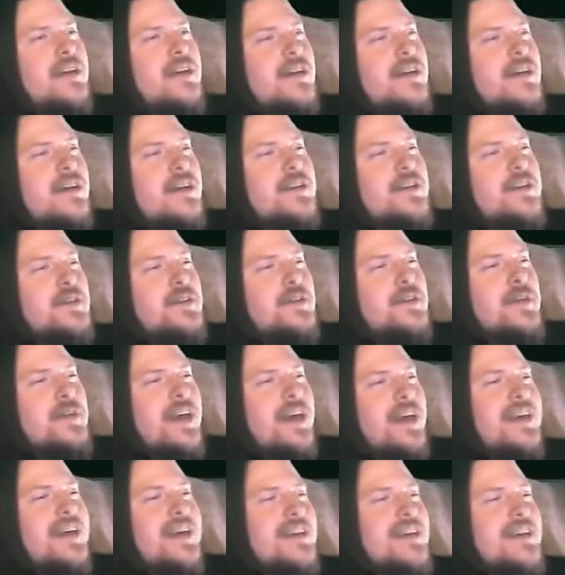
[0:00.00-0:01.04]
It's
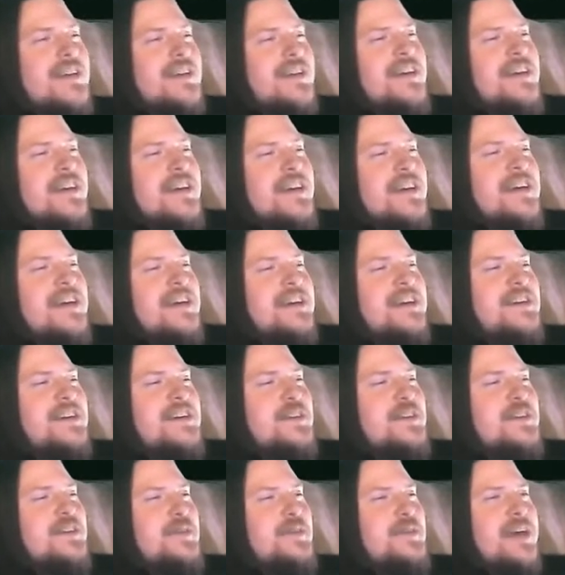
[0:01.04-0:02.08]
okay.
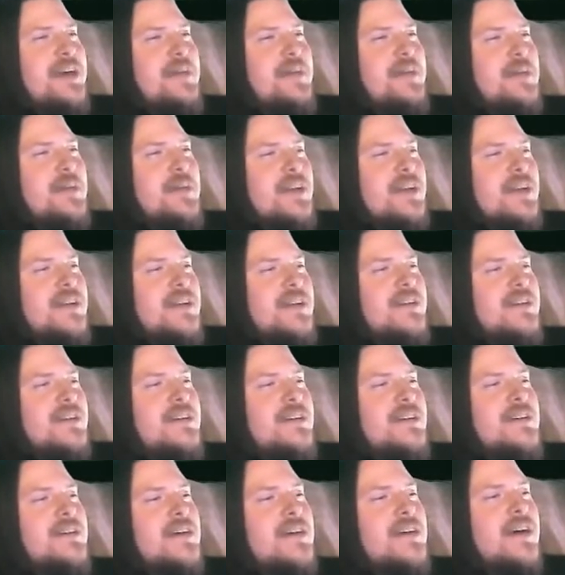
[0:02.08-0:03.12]
It's okay, buddy.
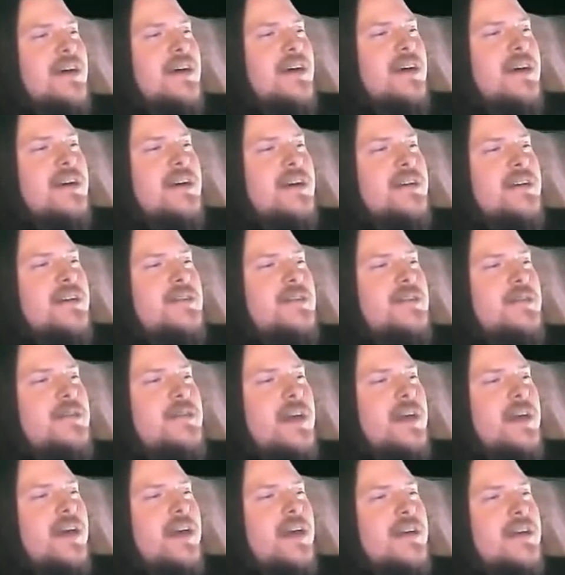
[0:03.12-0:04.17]
It's
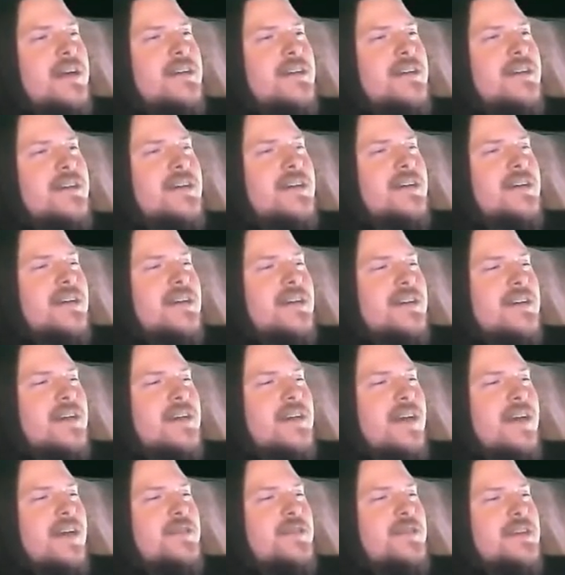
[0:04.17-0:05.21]
okay.
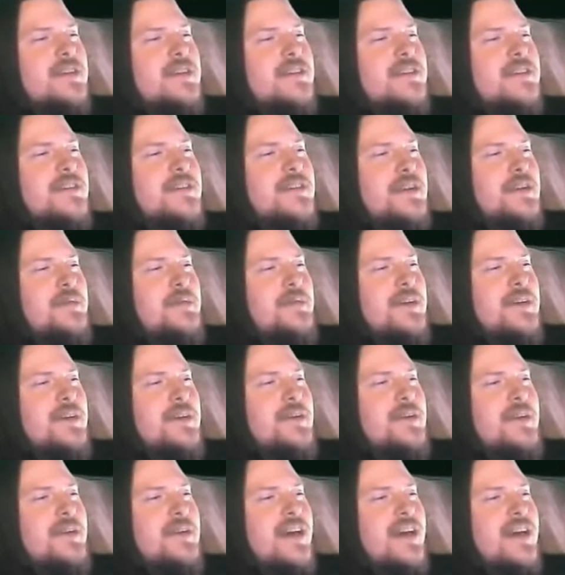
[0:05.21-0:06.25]
Everything's gonna be
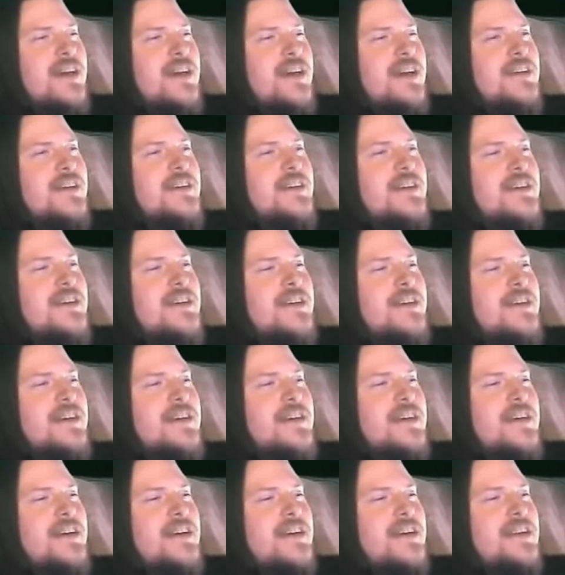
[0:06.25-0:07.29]
okay.
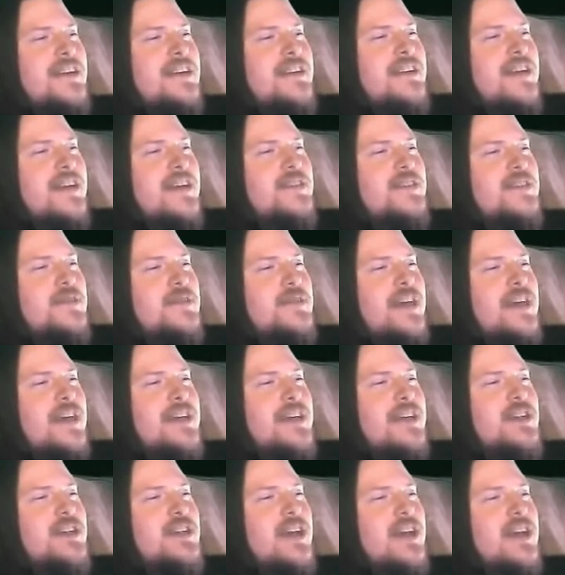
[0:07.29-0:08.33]
It's
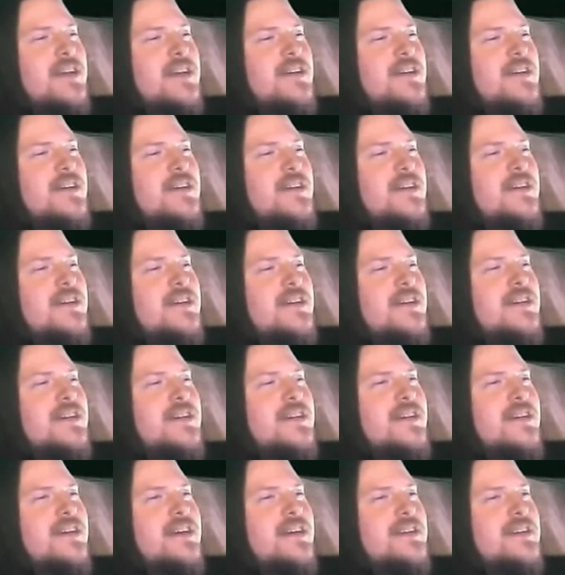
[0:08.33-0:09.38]
okay, Jack.
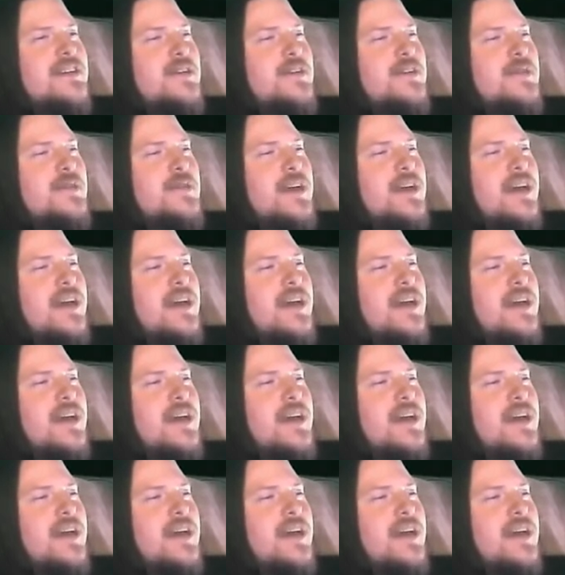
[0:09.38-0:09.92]
It's okay.